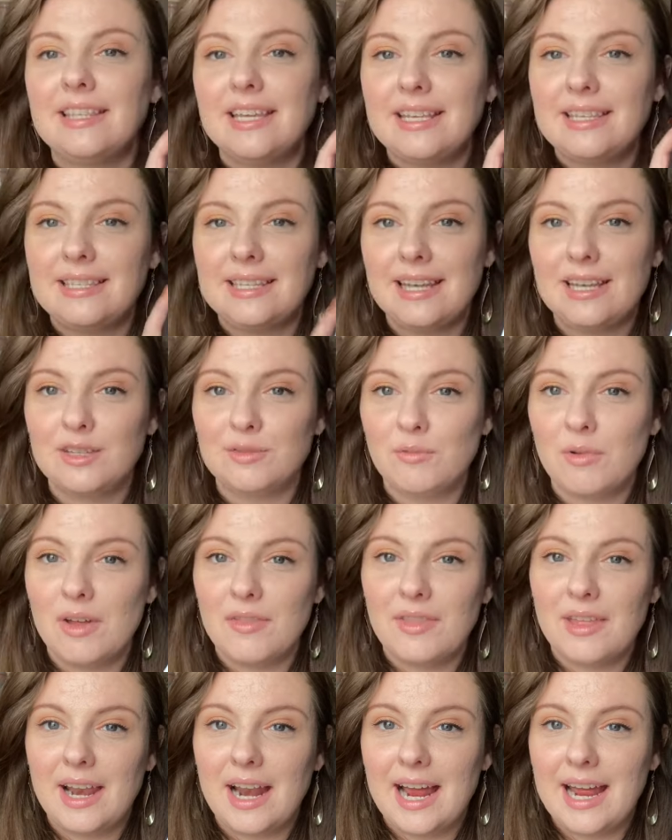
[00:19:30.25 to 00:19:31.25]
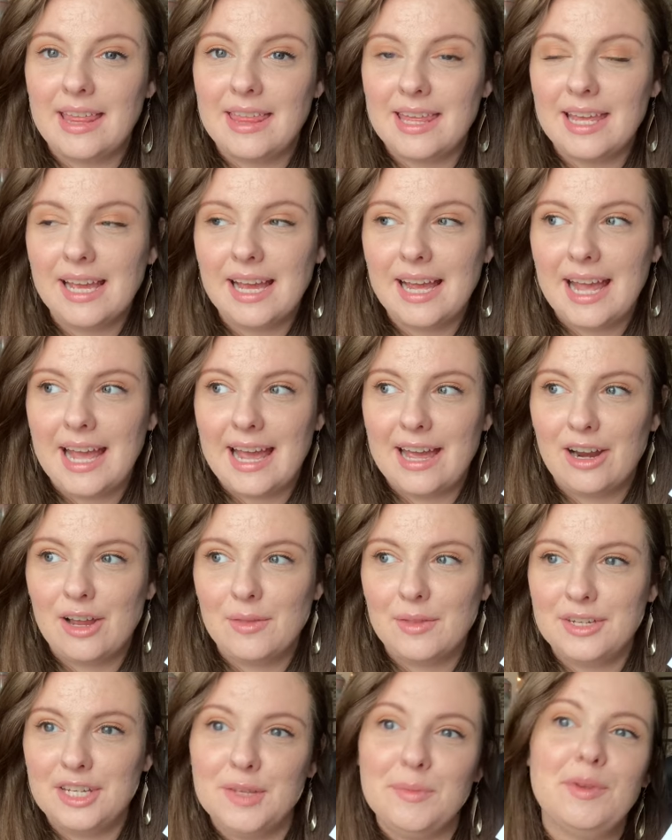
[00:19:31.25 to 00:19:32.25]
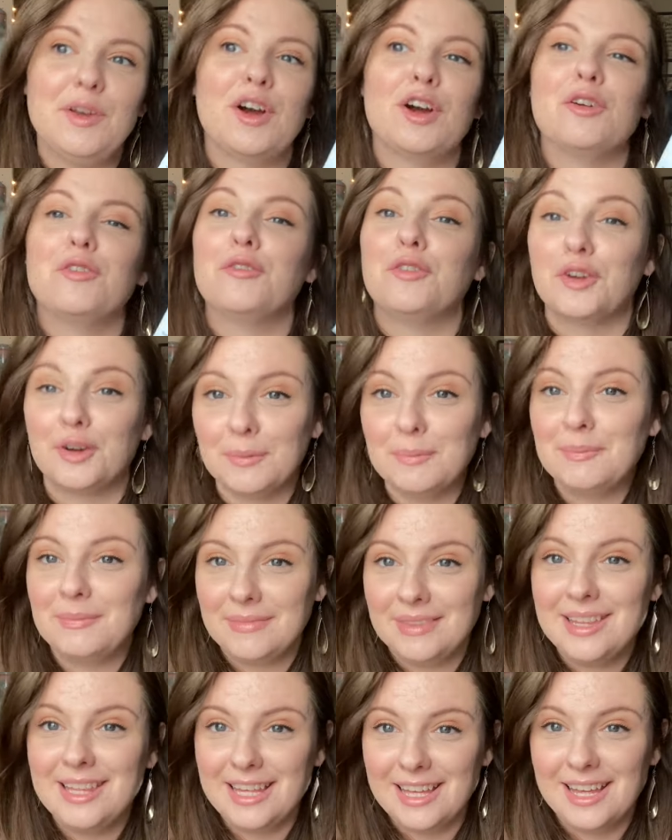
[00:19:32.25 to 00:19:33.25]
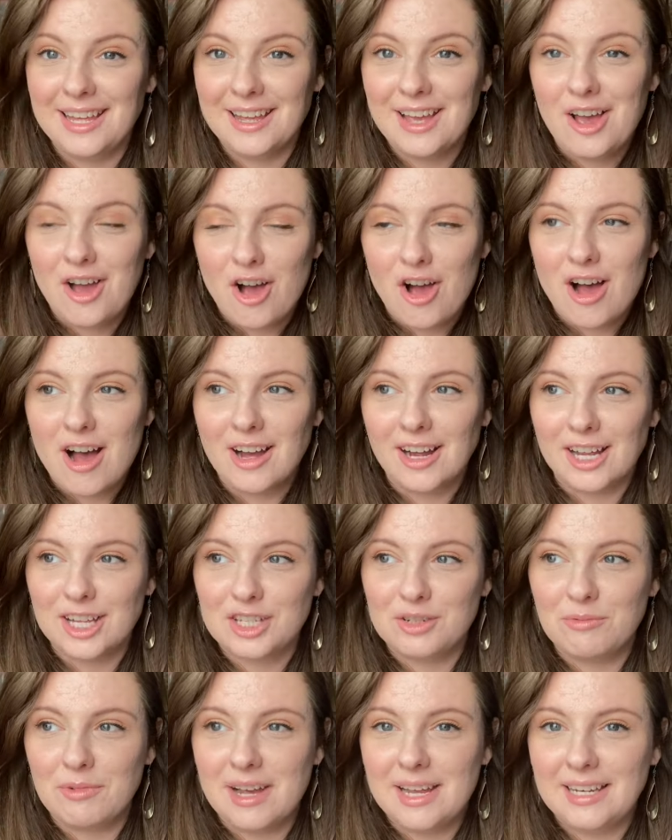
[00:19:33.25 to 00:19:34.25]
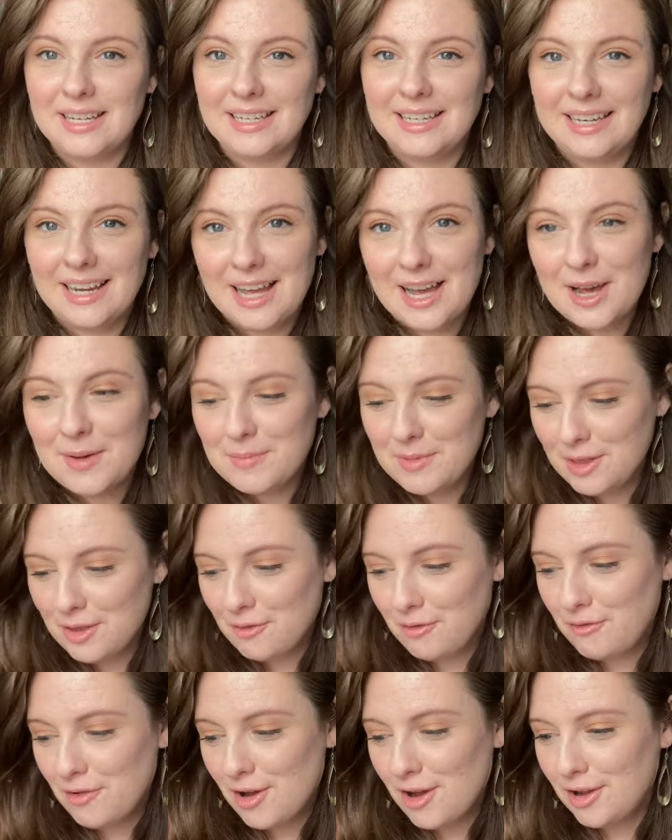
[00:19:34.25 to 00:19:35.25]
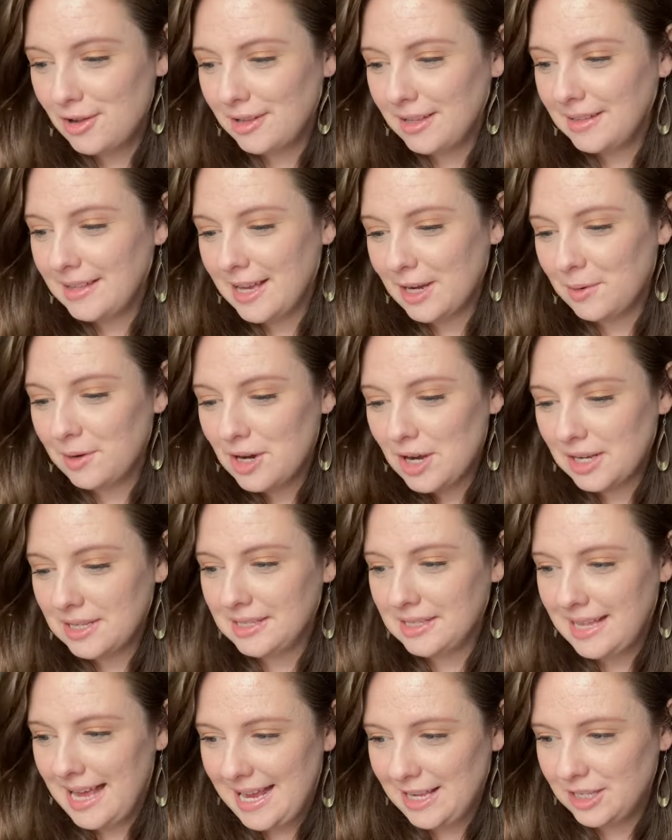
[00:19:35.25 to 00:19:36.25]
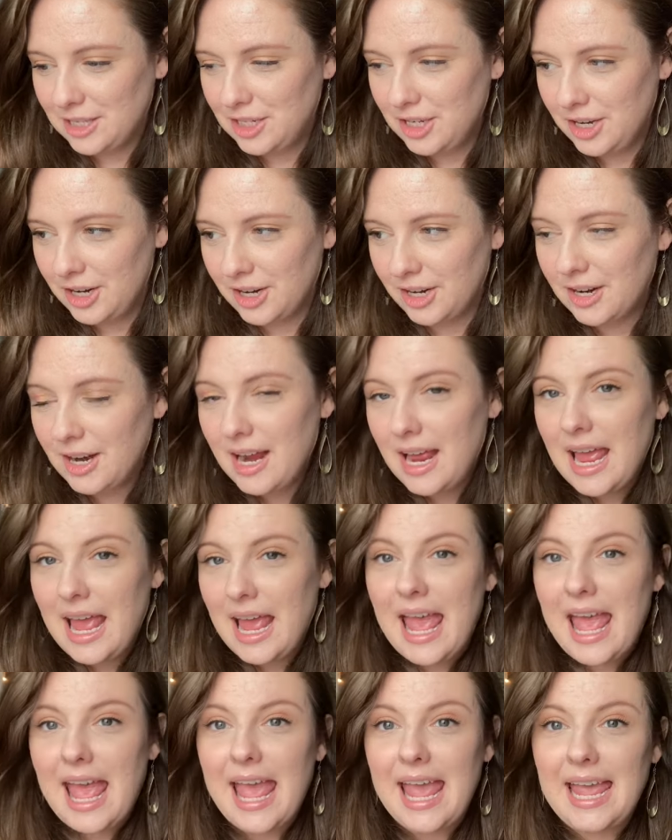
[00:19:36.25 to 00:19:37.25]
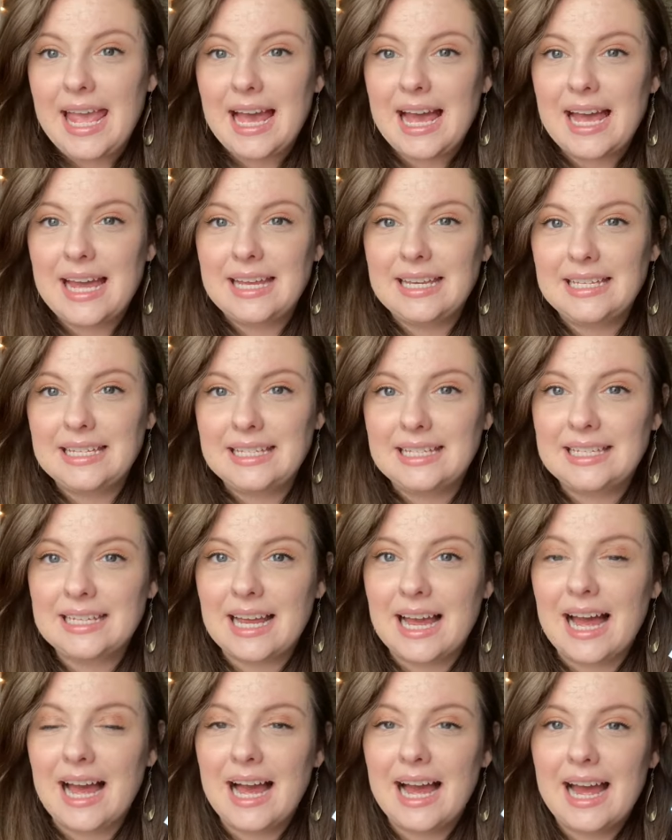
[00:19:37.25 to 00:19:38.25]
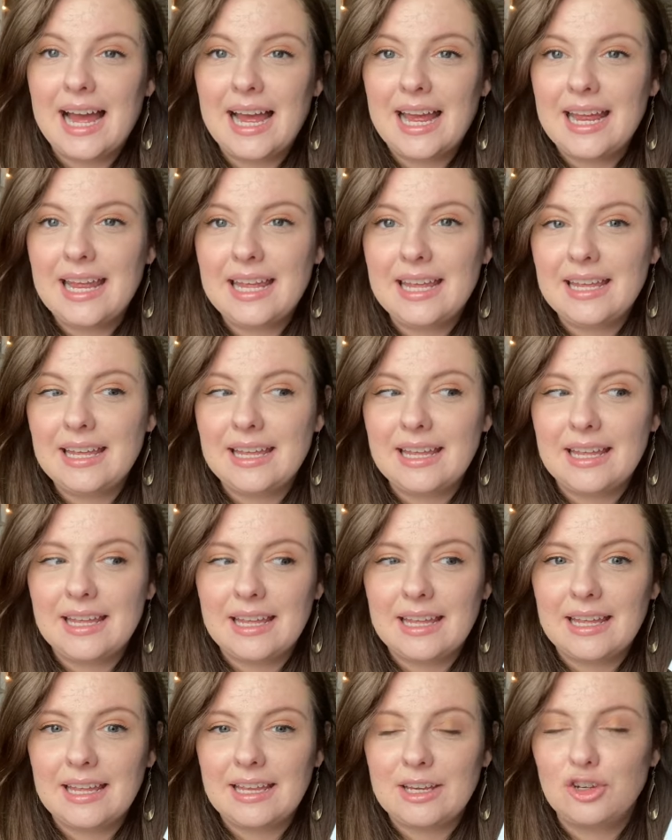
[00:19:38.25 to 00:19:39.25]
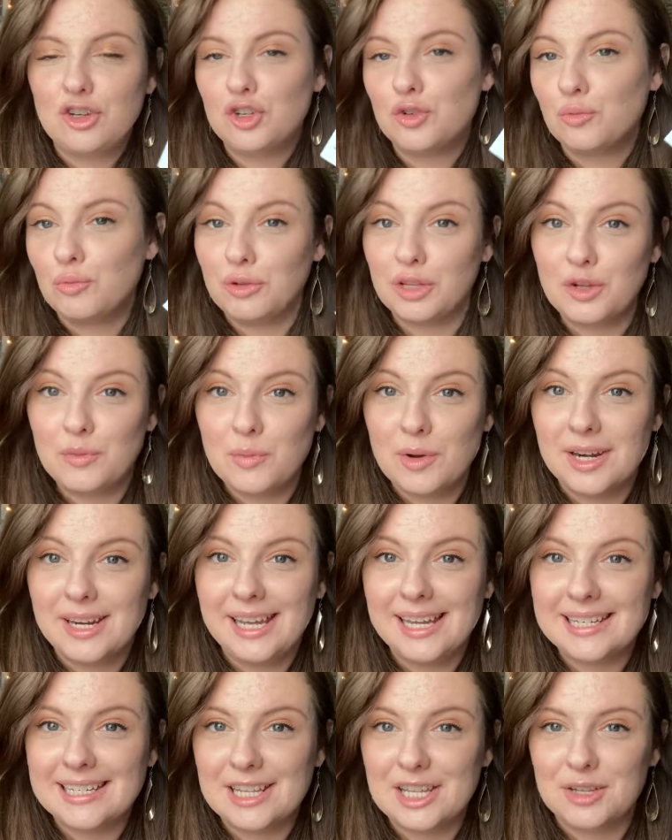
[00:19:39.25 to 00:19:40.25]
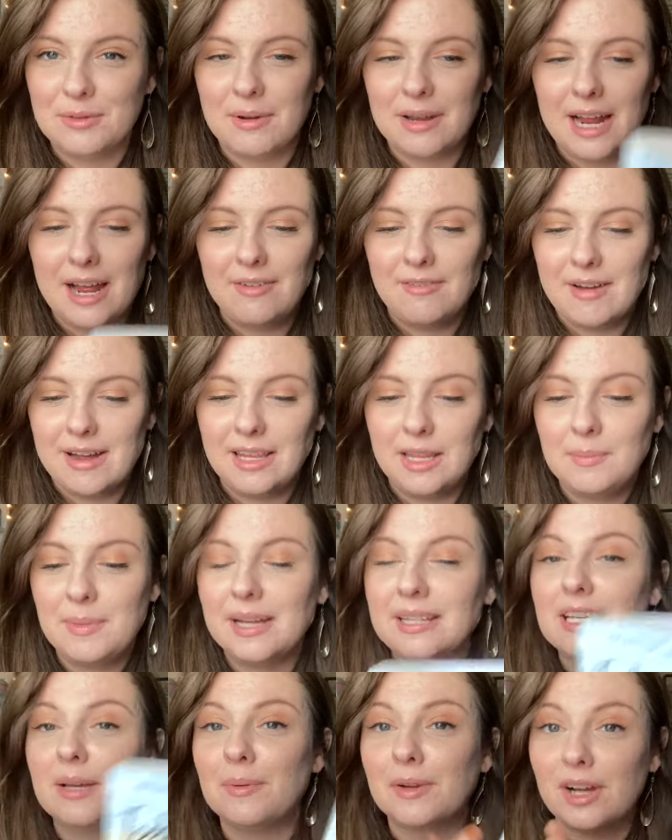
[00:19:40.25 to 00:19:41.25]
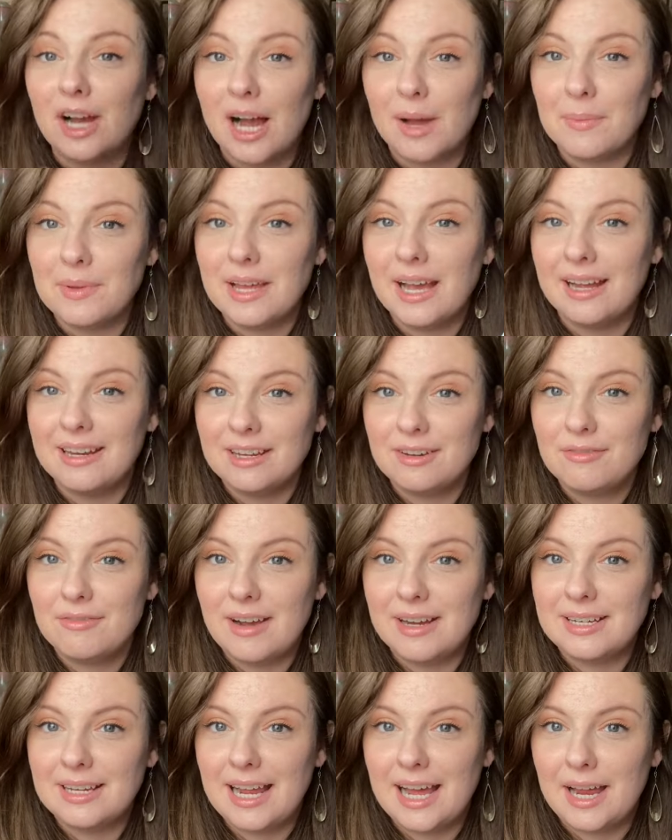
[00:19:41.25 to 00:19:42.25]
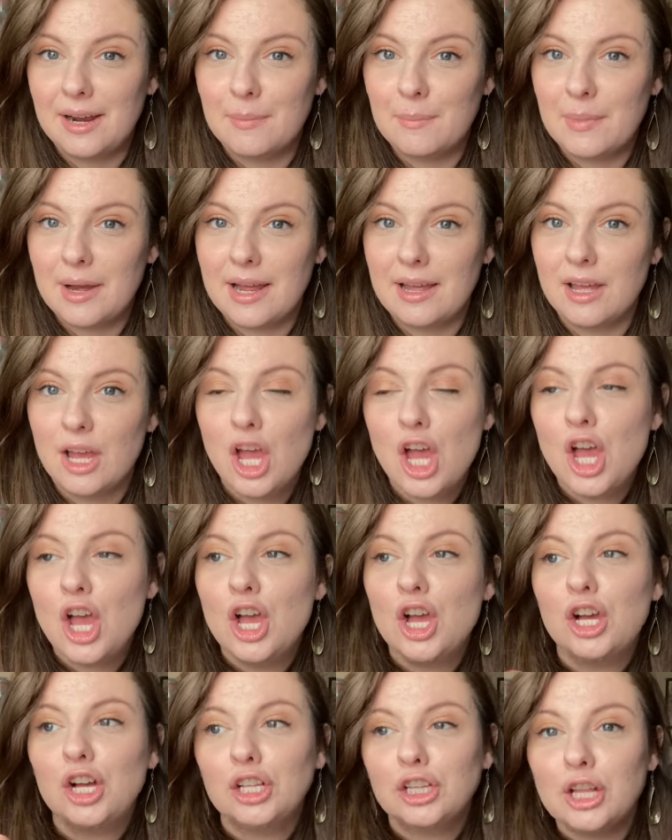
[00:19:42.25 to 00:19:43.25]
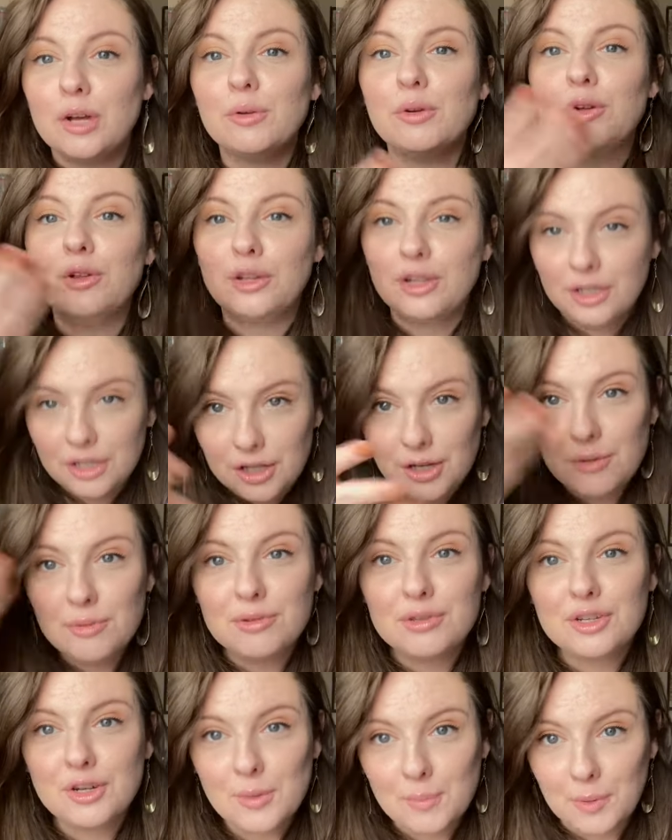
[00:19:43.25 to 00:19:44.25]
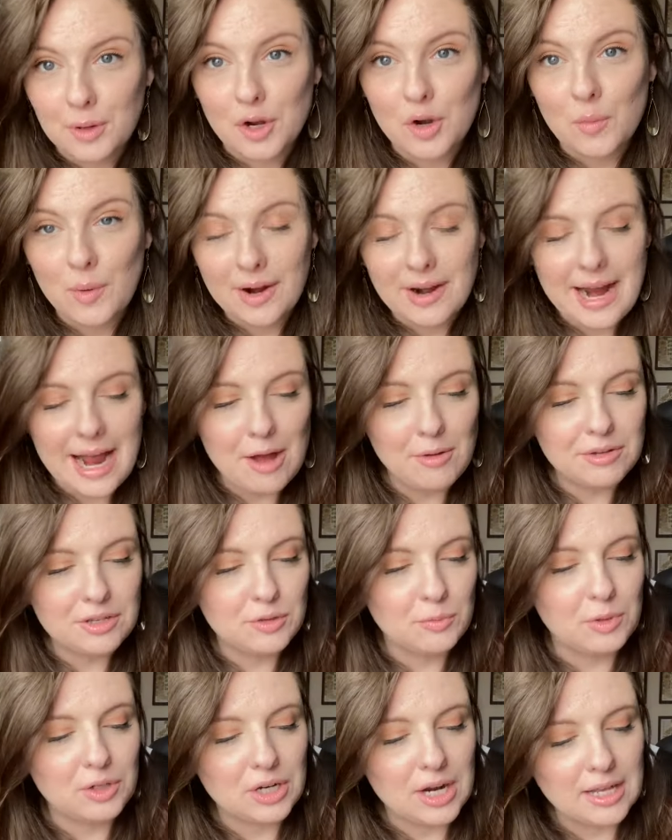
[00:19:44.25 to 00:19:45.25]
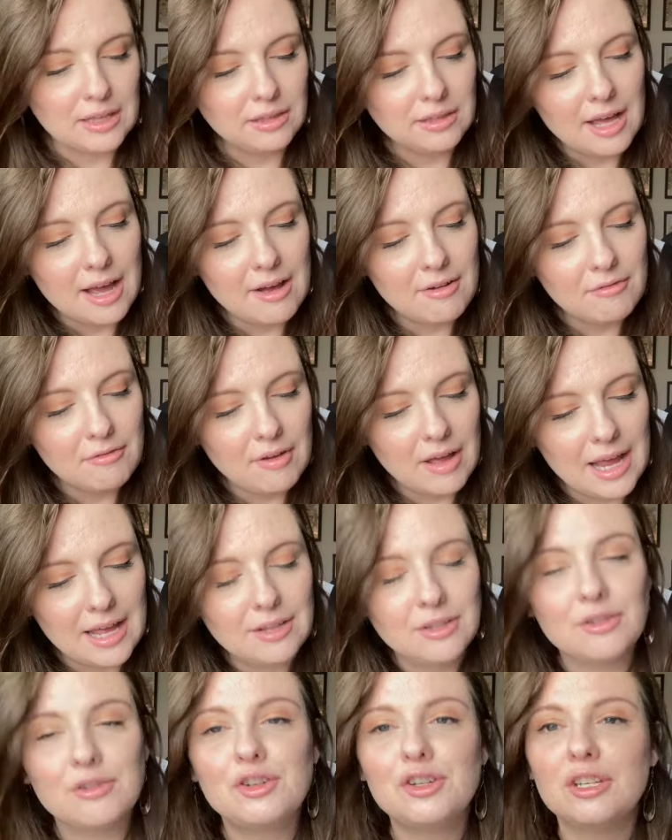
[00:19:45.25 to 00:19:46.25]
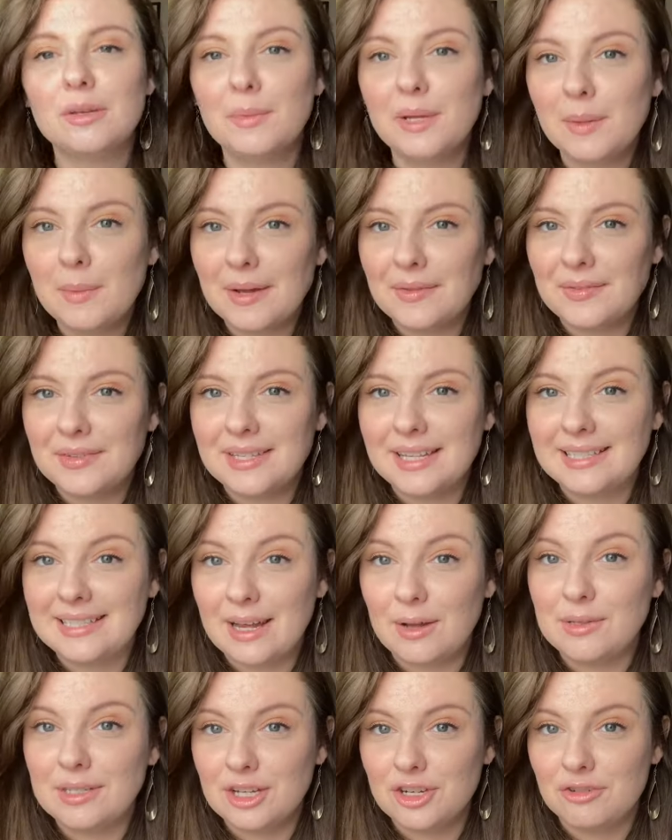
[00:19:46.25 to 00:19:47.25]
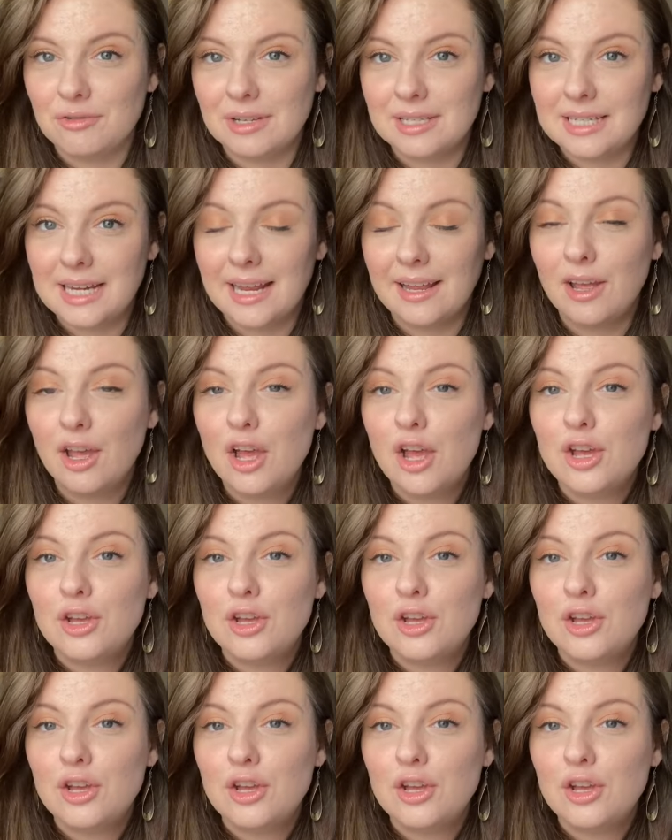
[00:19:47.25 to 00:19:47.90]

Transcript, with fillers: This is one that I think I had on the T B R for the August one um, in the fall equinox last year, and I just really want to get to this one. I finally picked up a copy. I did find it at my local used book warehouse, which I love, and there's just something about this that sounds interesting.